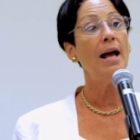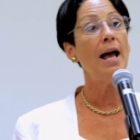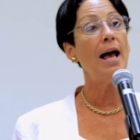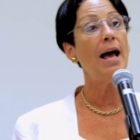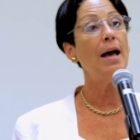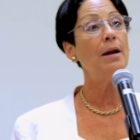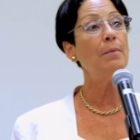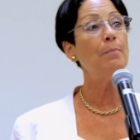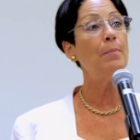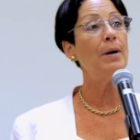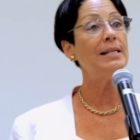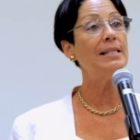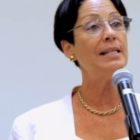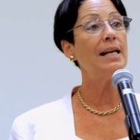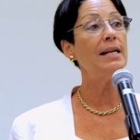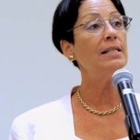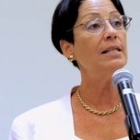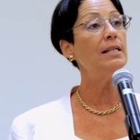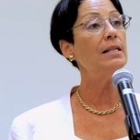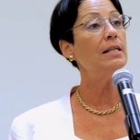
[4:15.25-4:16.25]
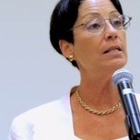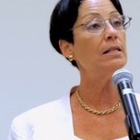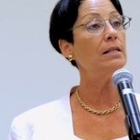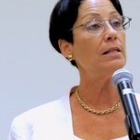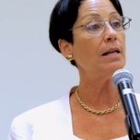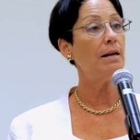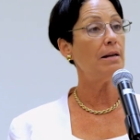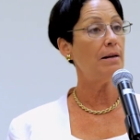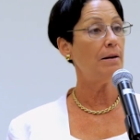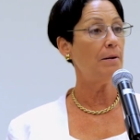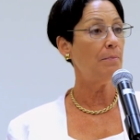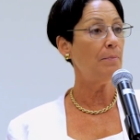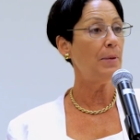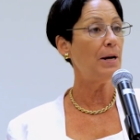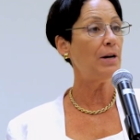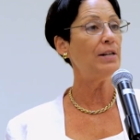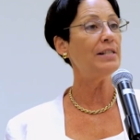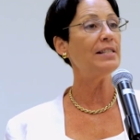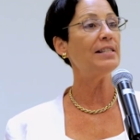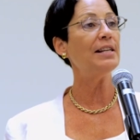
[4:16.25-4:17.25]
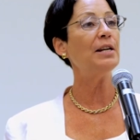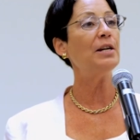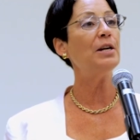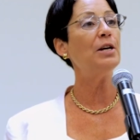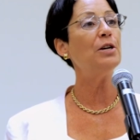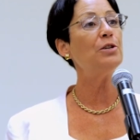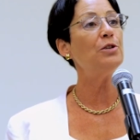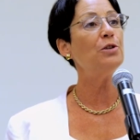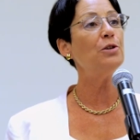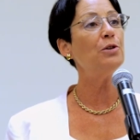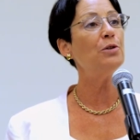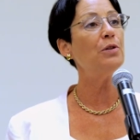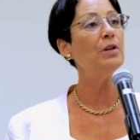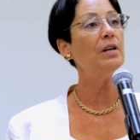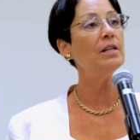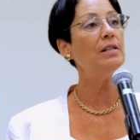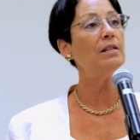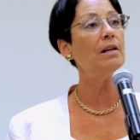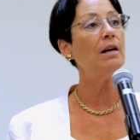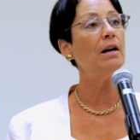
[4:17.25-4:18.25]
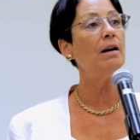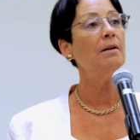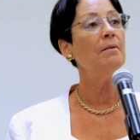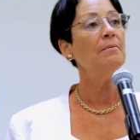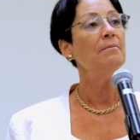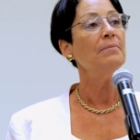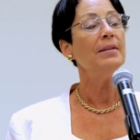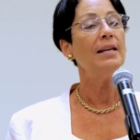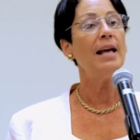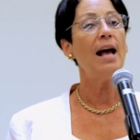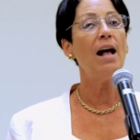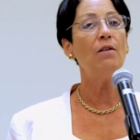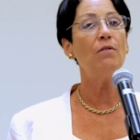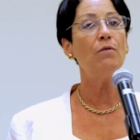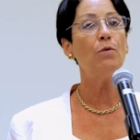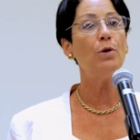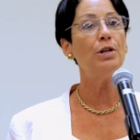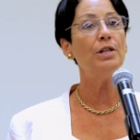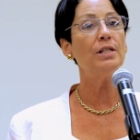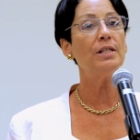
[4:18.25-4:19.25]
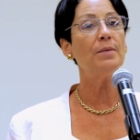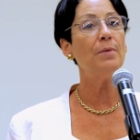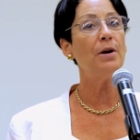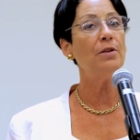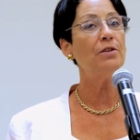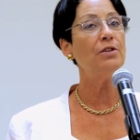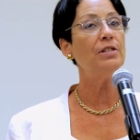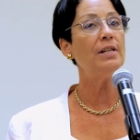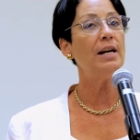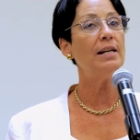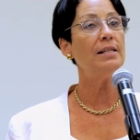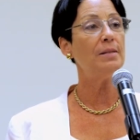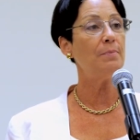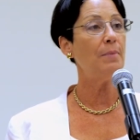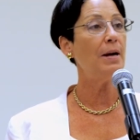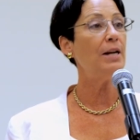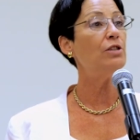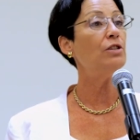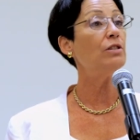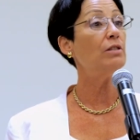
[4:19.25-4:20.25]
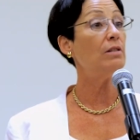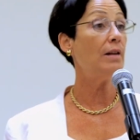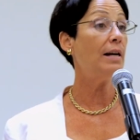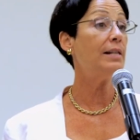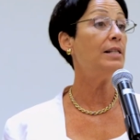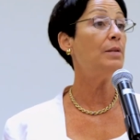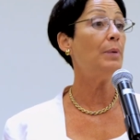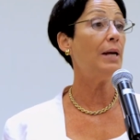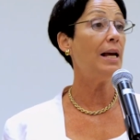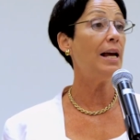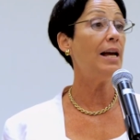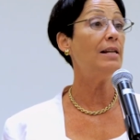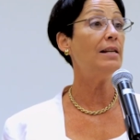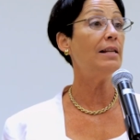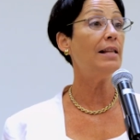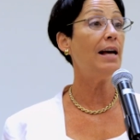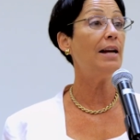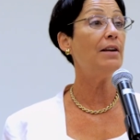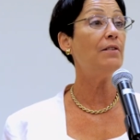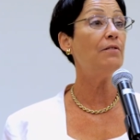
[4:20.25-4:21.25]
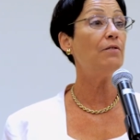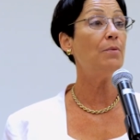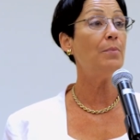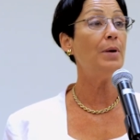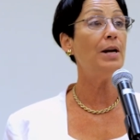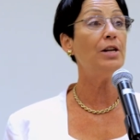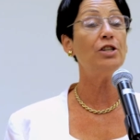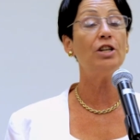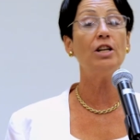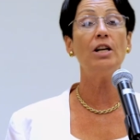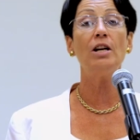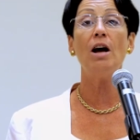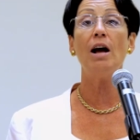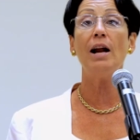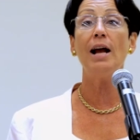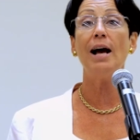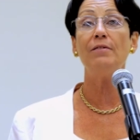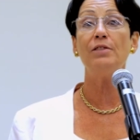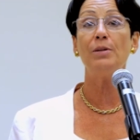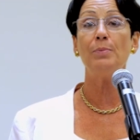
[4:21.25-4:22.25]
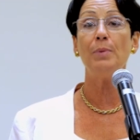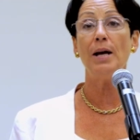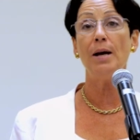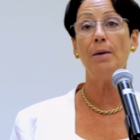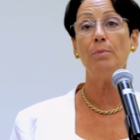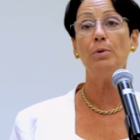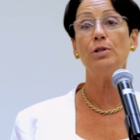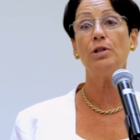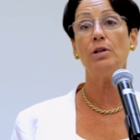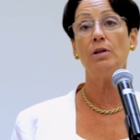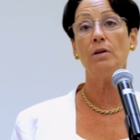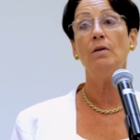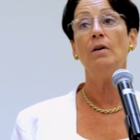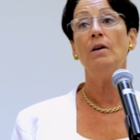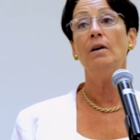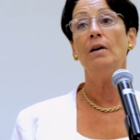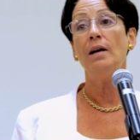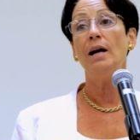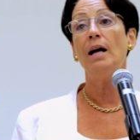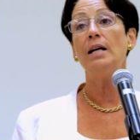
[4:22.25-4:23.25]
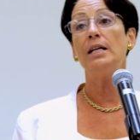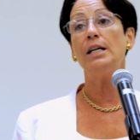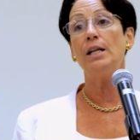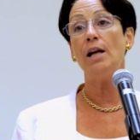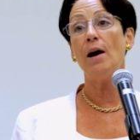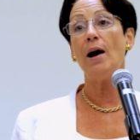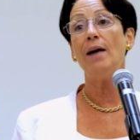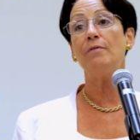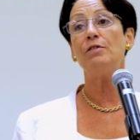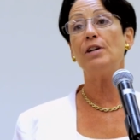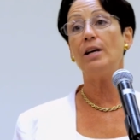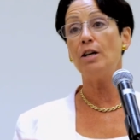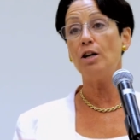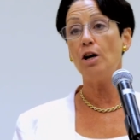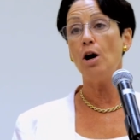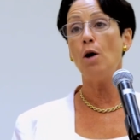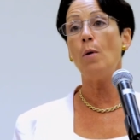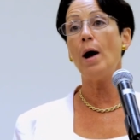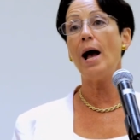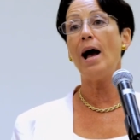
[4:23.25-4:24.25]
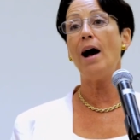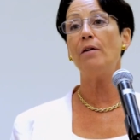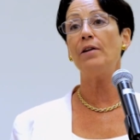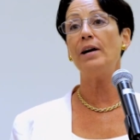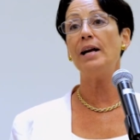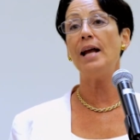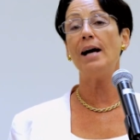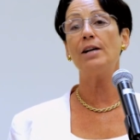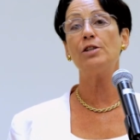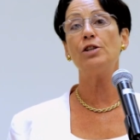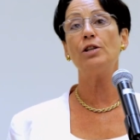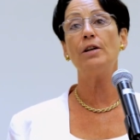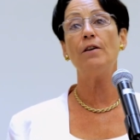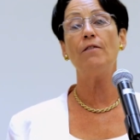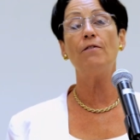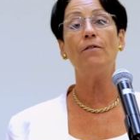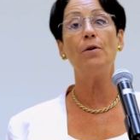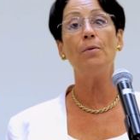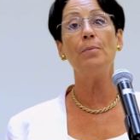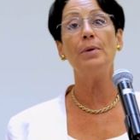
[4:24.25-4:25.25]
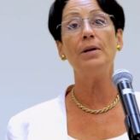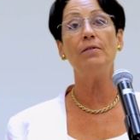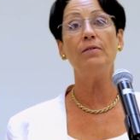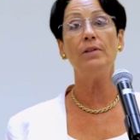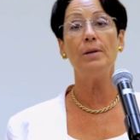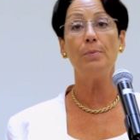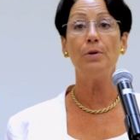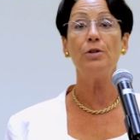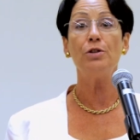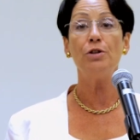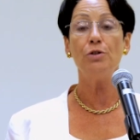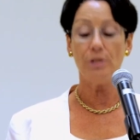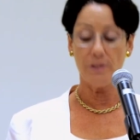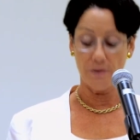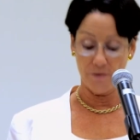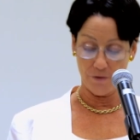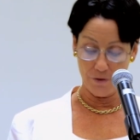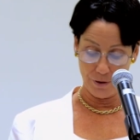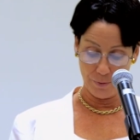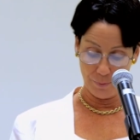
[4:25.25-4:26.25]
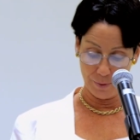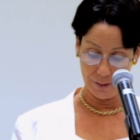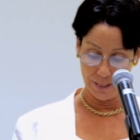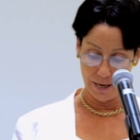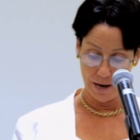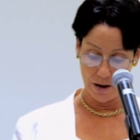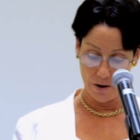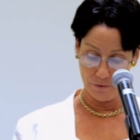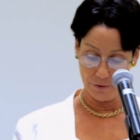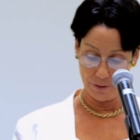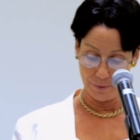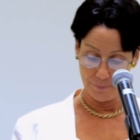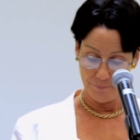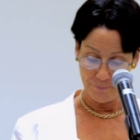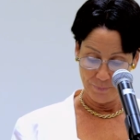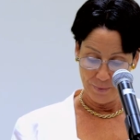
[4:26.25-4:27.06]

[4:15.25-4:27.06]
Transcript: And my sense is, and Mary's sitting here too, that California, some other states may just like to be handed that information and not have to be able to, have to go out and actually affirmatively produce it for themselves.